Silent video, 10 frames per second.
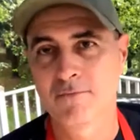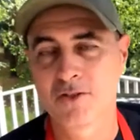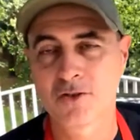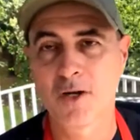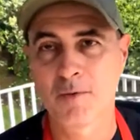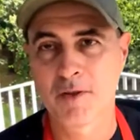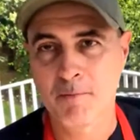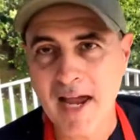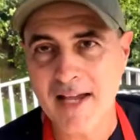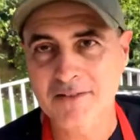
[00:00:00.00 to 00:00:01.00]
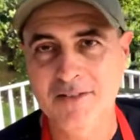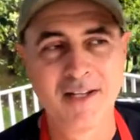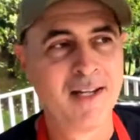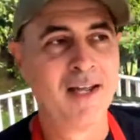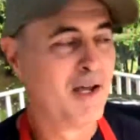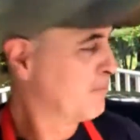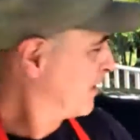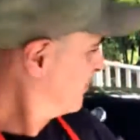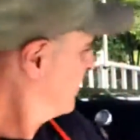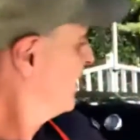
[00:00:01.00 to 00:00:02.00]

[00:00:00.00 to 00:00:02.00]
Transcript: you start with the best. But